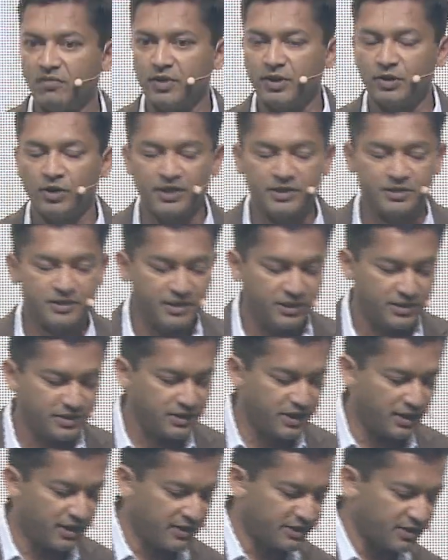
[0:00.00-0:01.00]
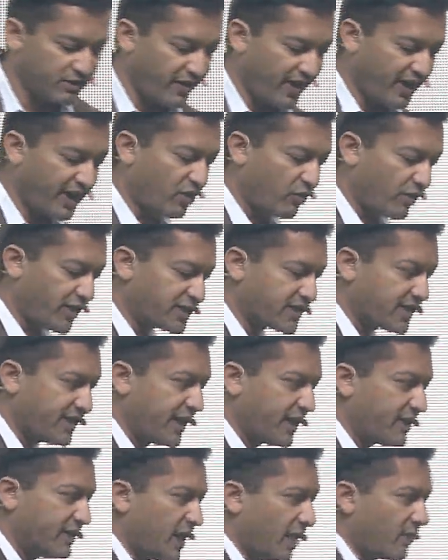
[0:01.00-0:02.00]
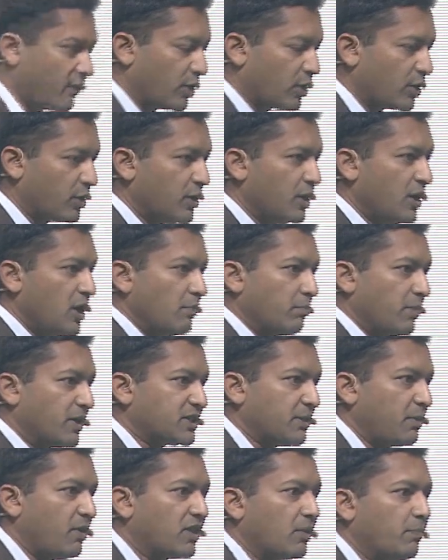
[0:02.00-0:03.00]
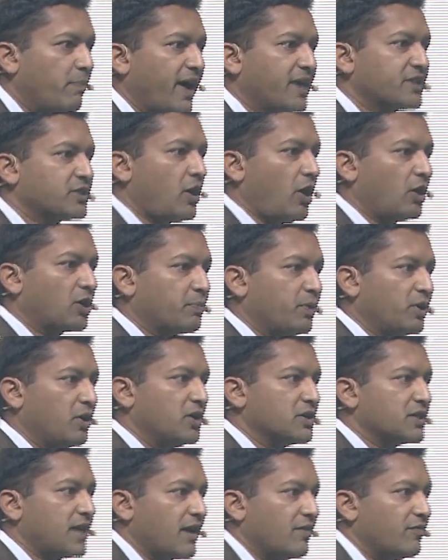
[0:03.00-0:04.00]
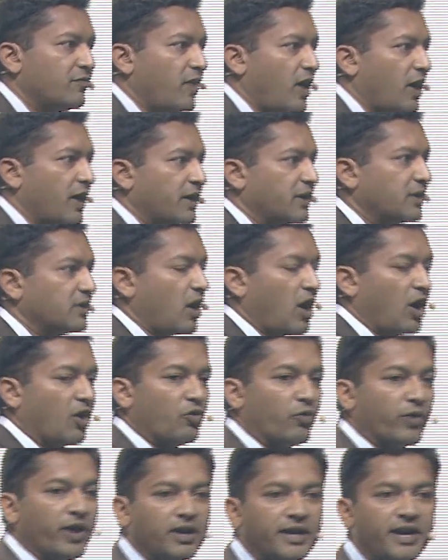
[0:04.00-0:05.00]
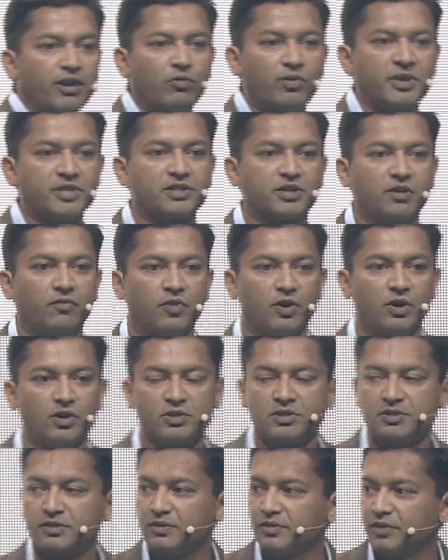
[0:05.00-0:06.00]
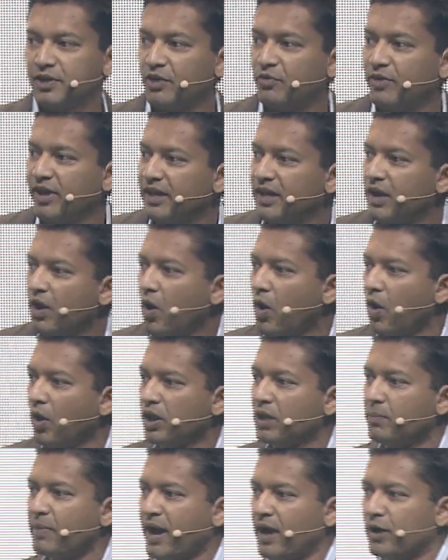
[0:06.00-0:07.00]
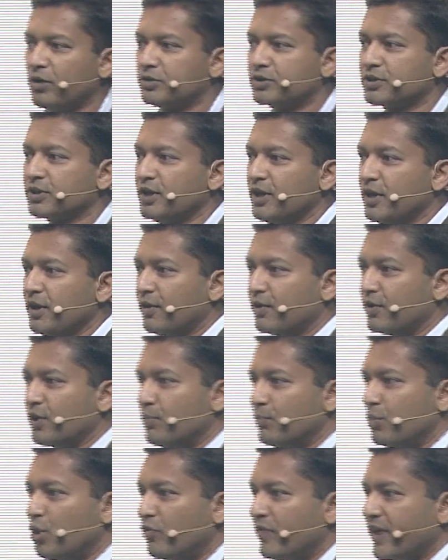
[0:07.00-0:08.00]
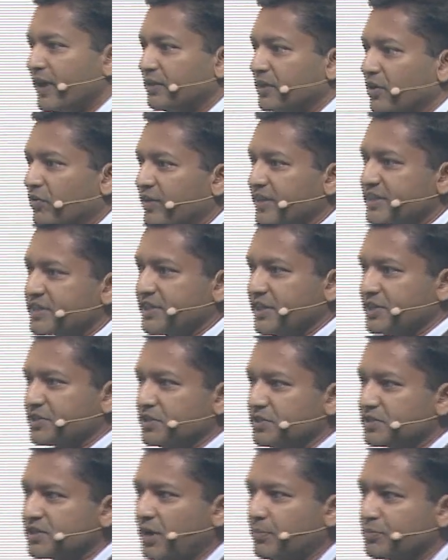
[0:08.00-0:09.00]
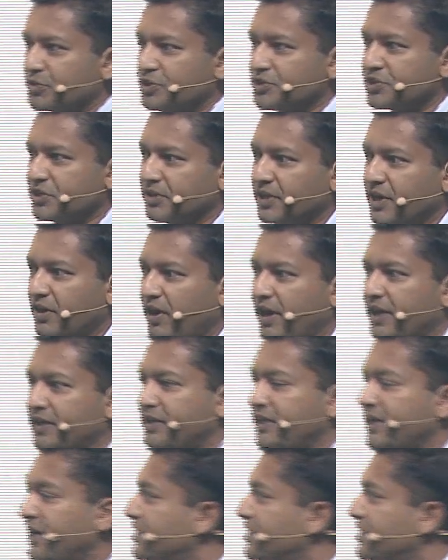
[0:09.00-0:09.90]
it's a very risky endeavor, but some of the best entrepreneurs I find are really risk averse. They're really all about removing the riskiest assumptions in their idea